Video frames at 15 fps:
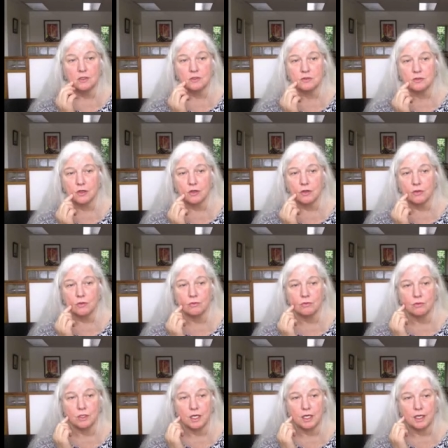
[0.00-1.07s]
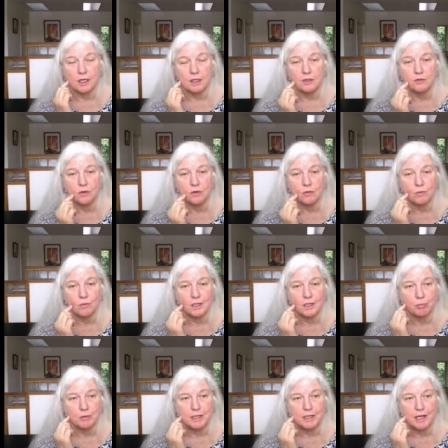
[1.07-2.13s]
So uh, you don't want
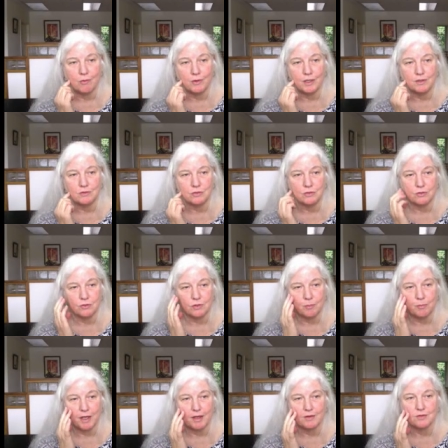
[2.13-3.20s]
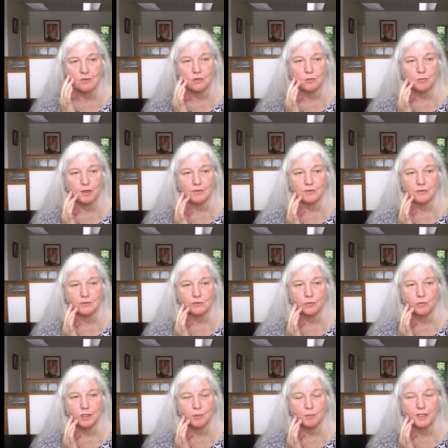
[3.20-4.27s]
to plow into the masseter muscles.
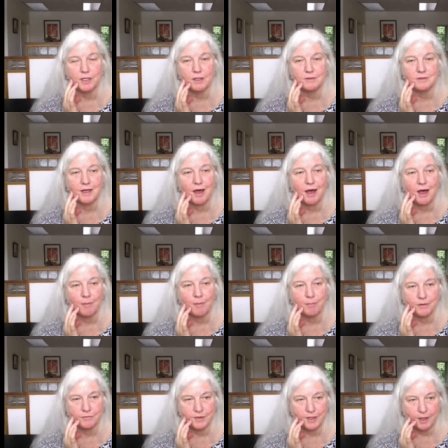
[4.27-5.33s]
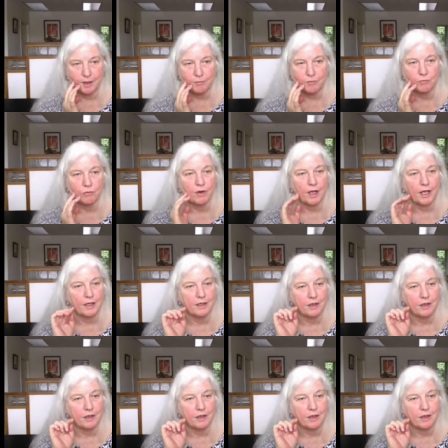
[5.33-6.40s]
You want to be on top of them, right
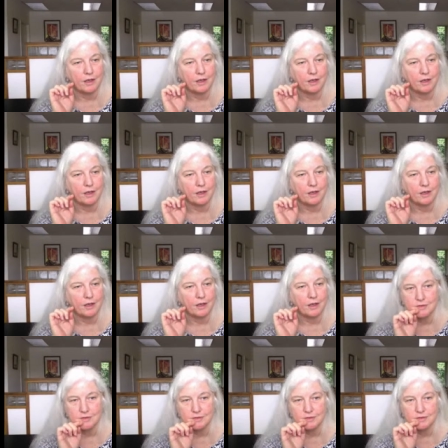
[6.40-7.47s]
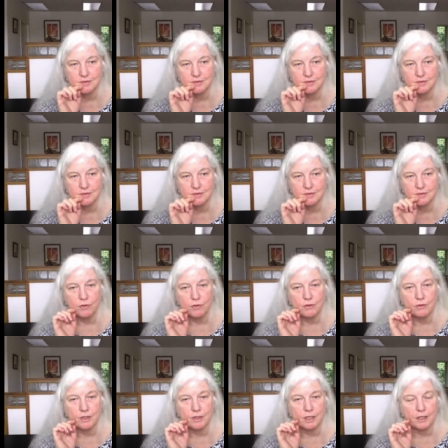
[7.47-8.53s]
underneath the skin. If
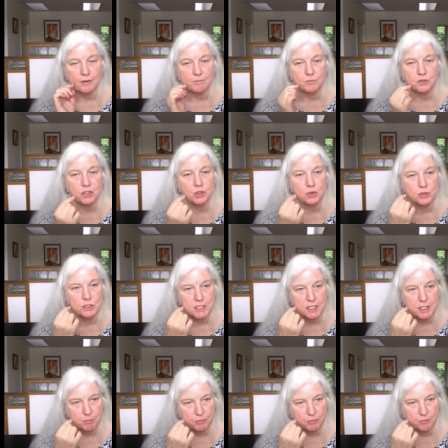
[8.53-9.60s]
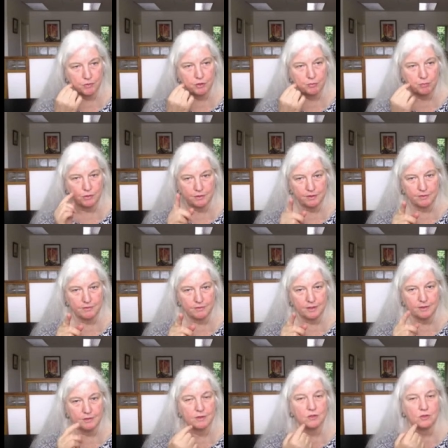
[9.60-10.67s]
you're um, too deep when you put these
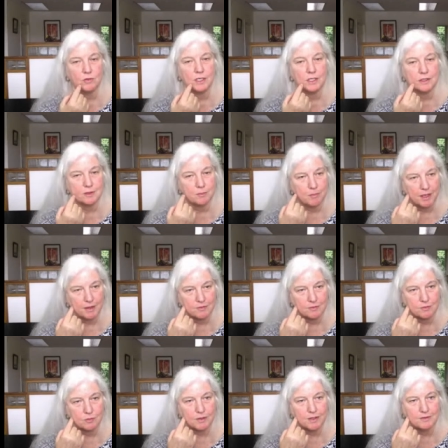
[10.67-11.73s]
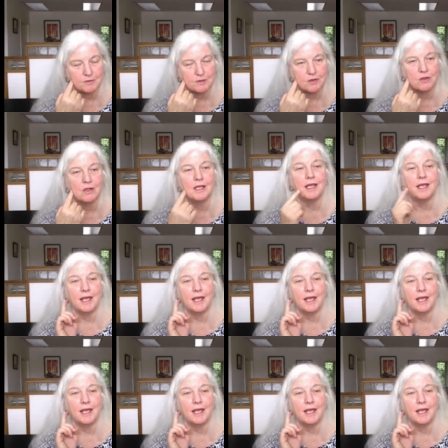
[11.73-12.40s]
needles in, you hit the masseter muscle,